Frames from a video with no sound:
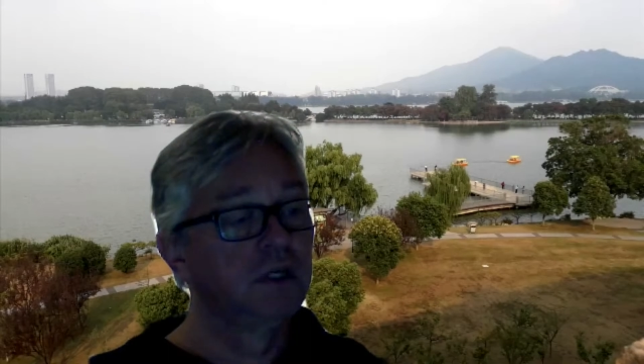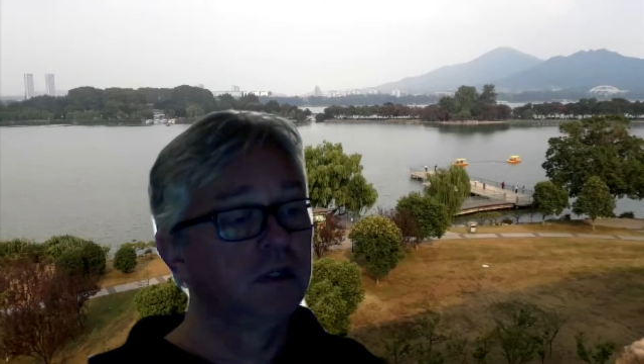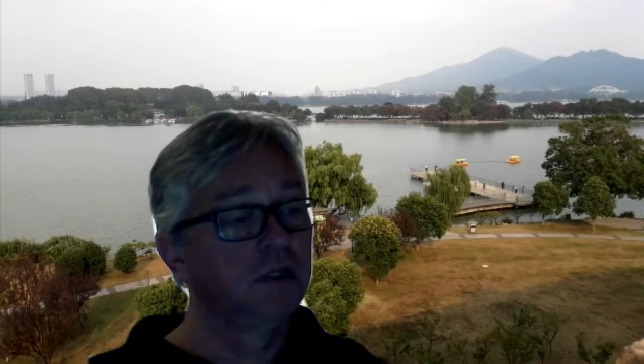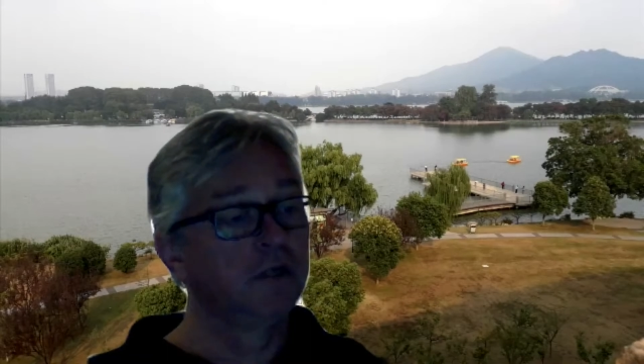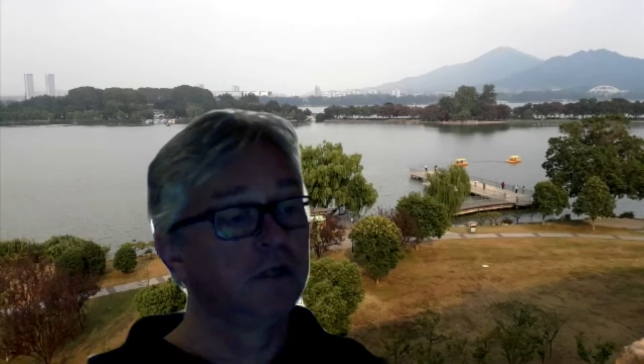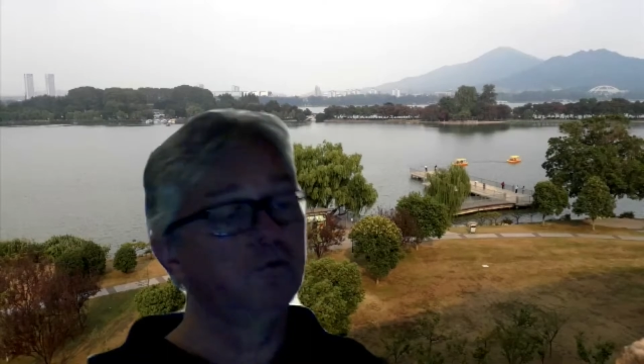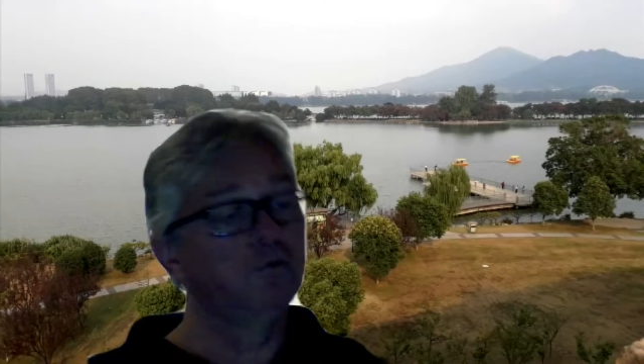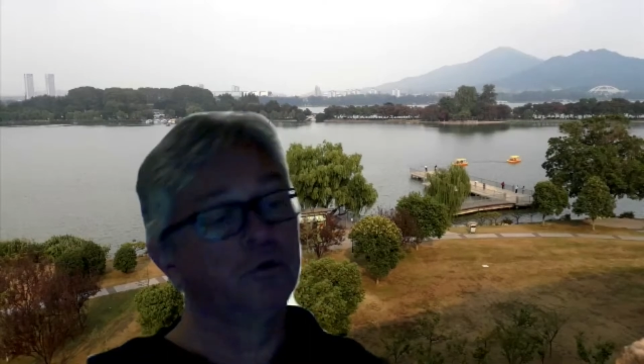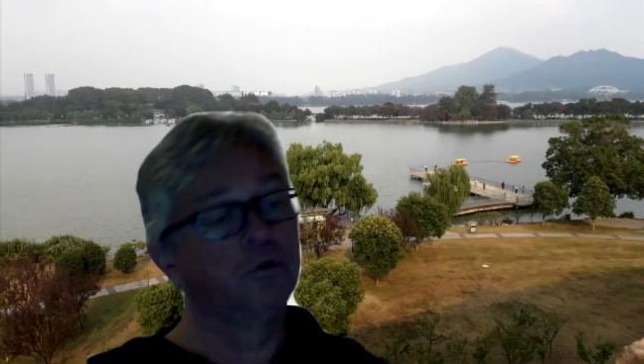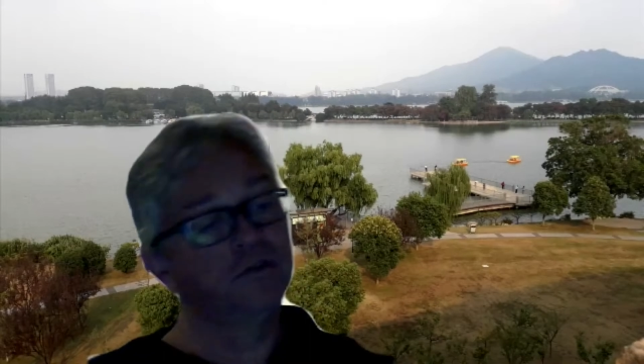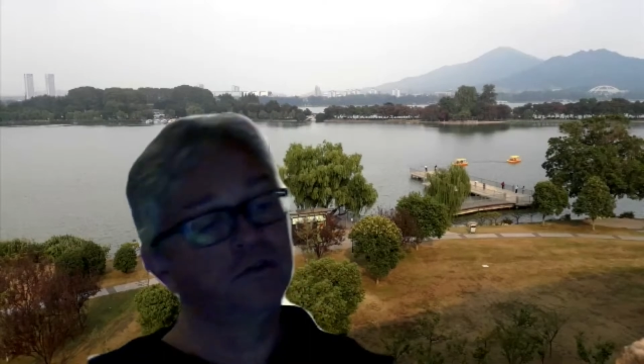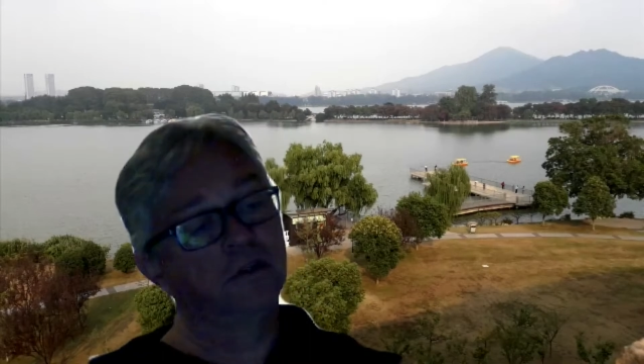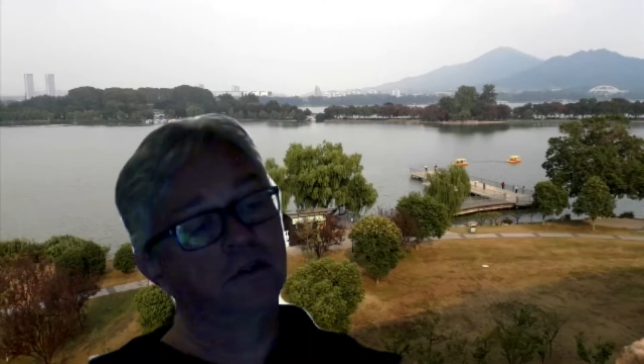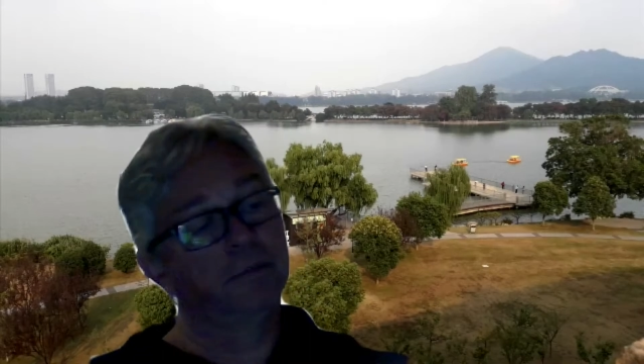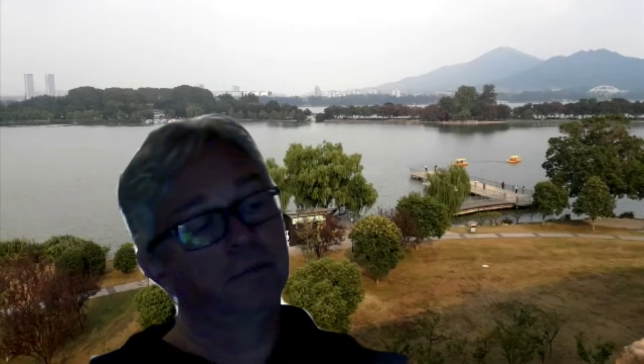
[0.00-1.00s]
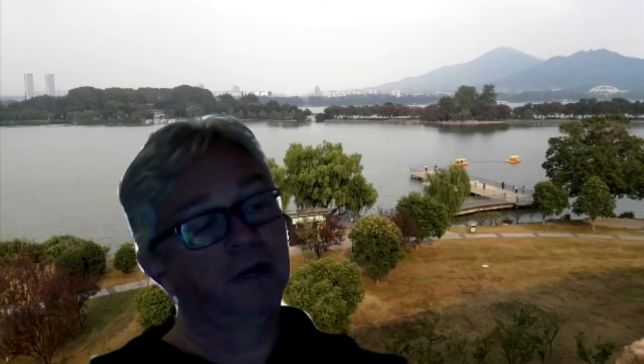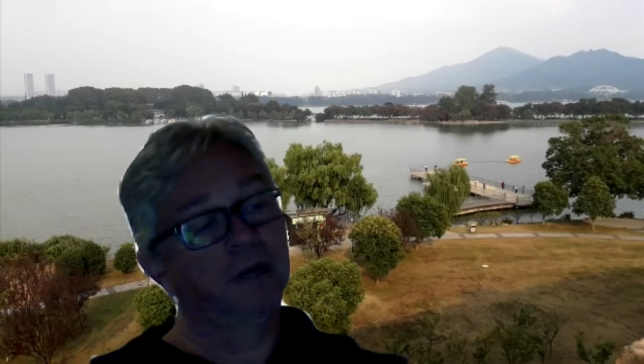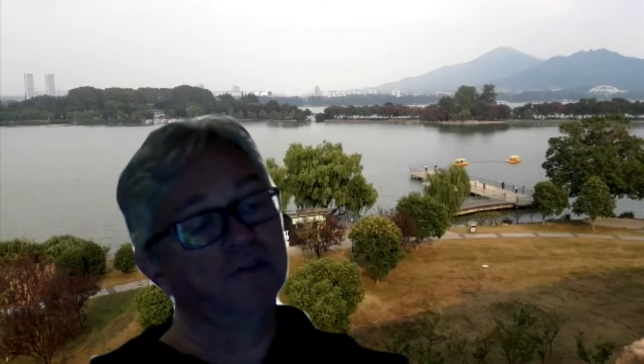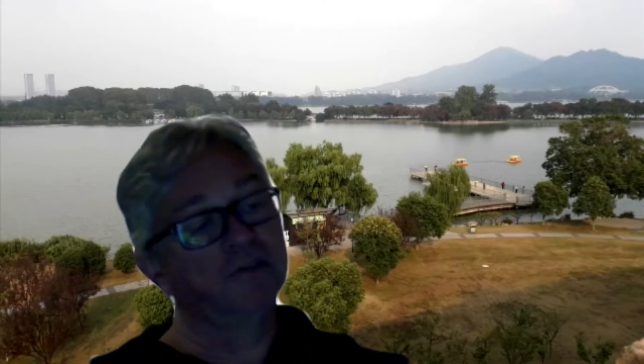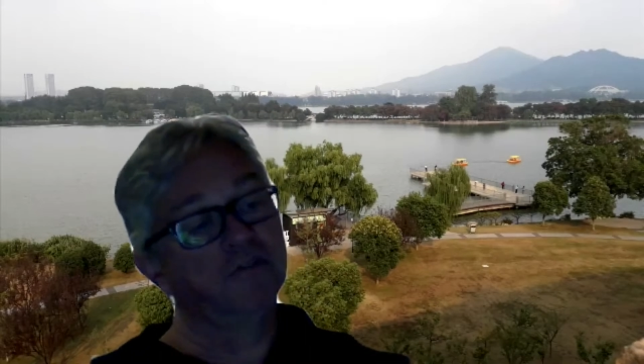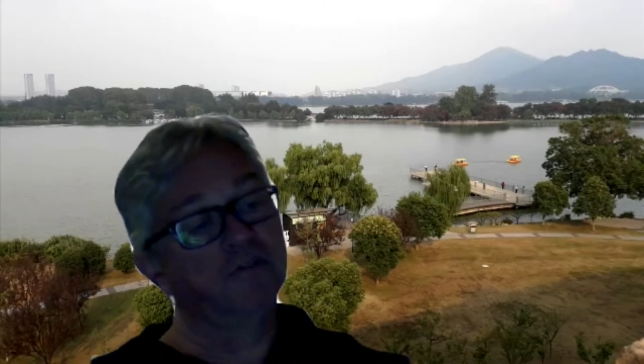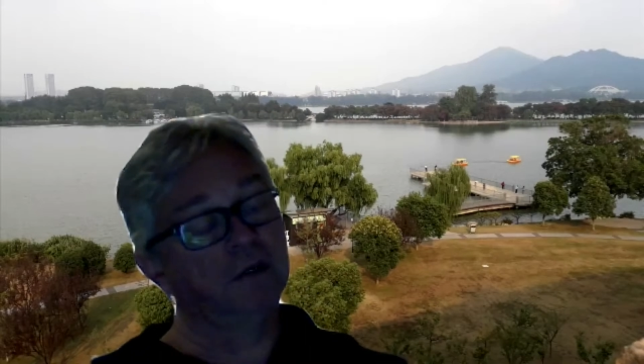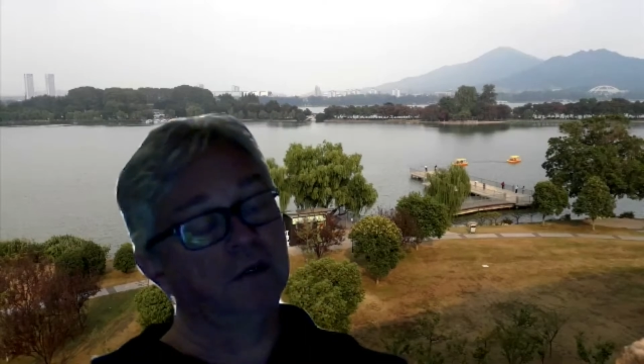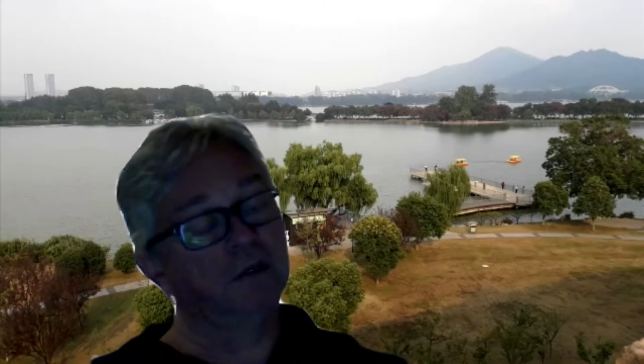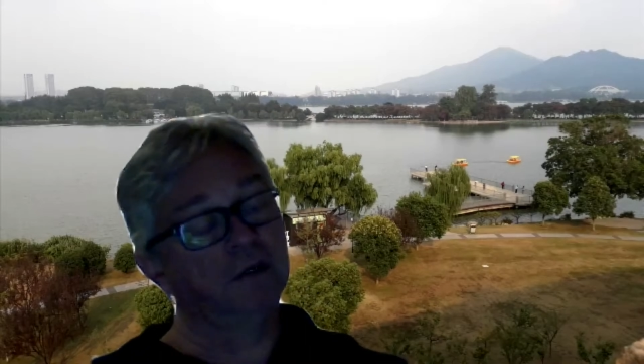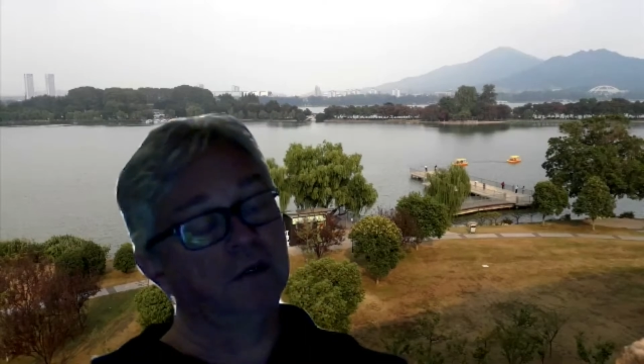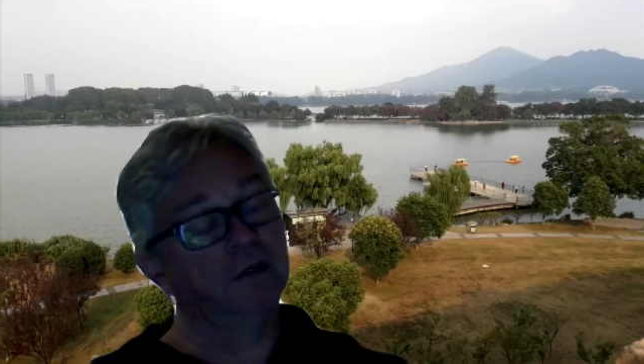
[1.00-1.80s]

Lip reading: then of course it bites itself